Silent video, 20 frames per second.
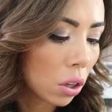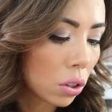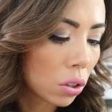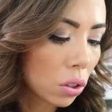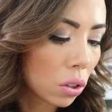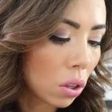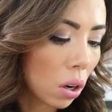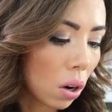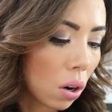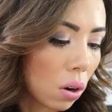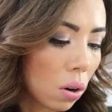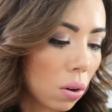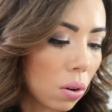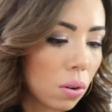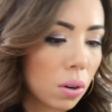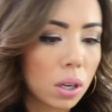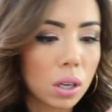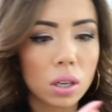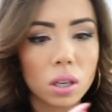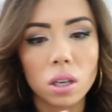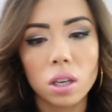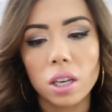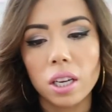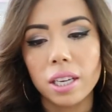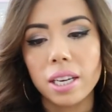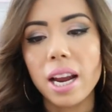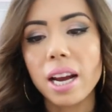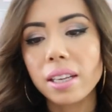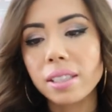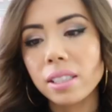So
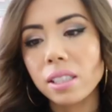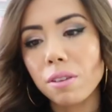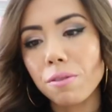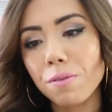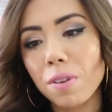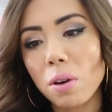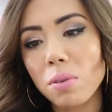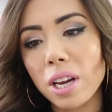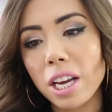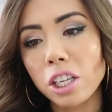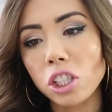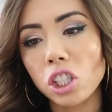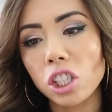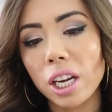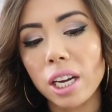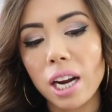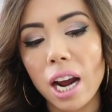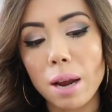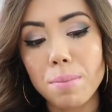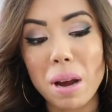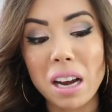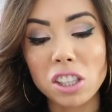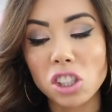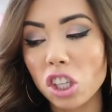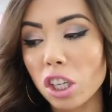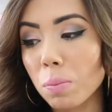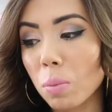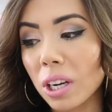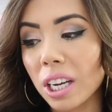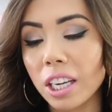next foundation, I'm
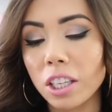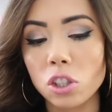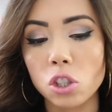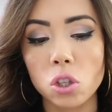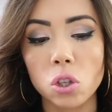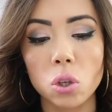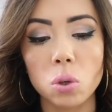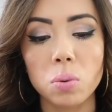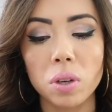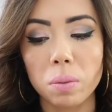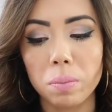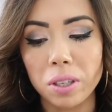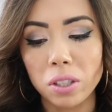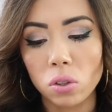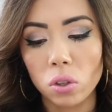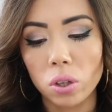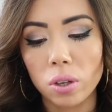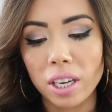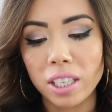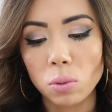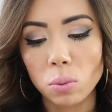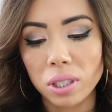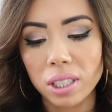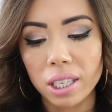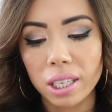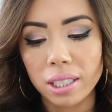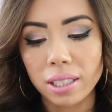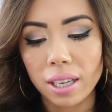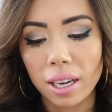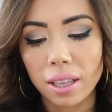actually bringing two with me, so you guys will
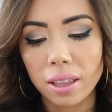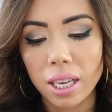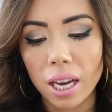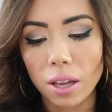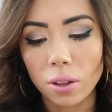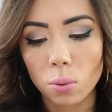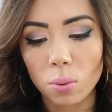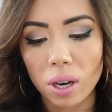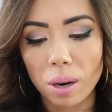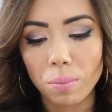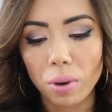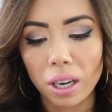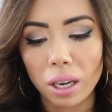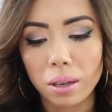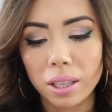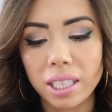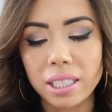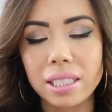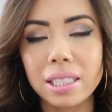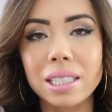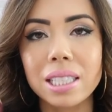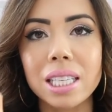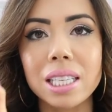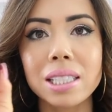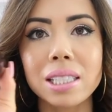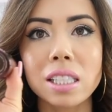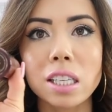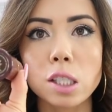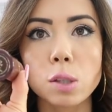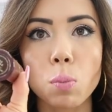see in a second the other one I'm bringing. This is
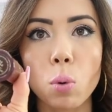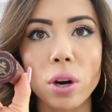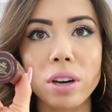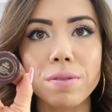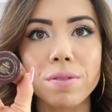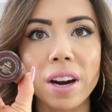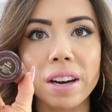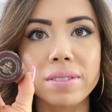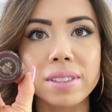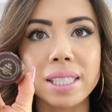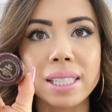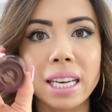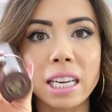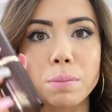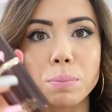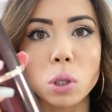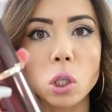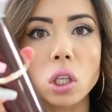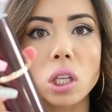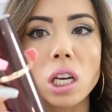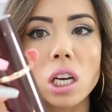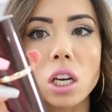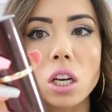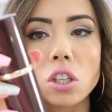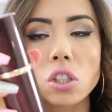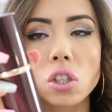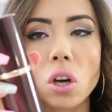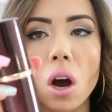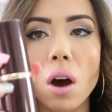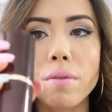the 6.5 Sable
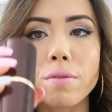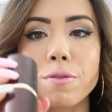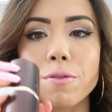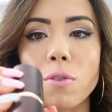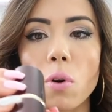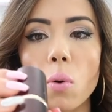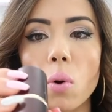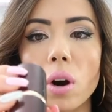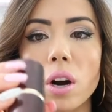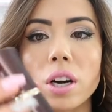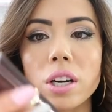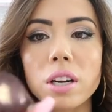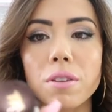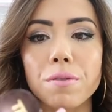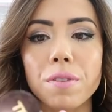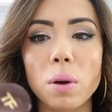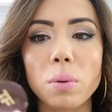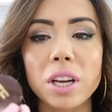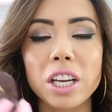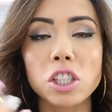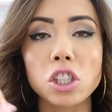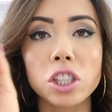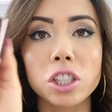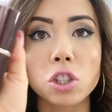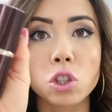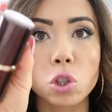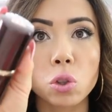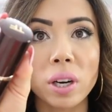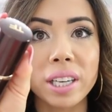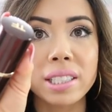Tom Ford
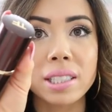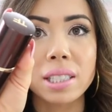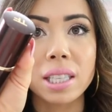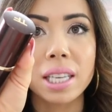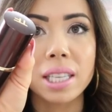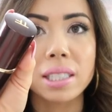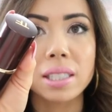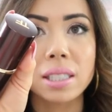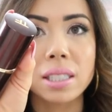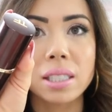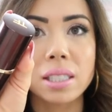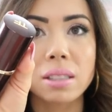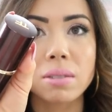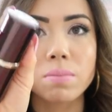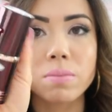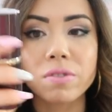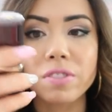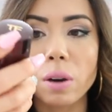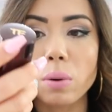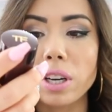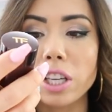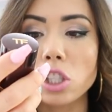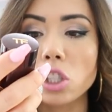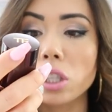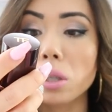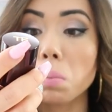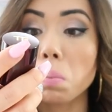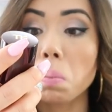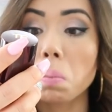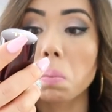Foundation Traceless
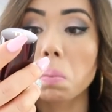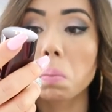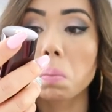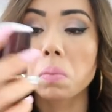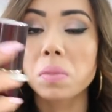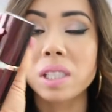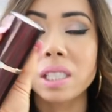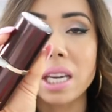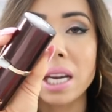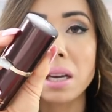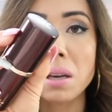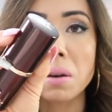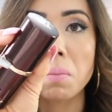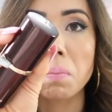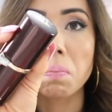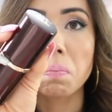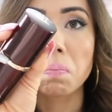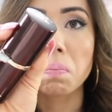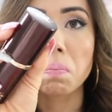Foundation Stick.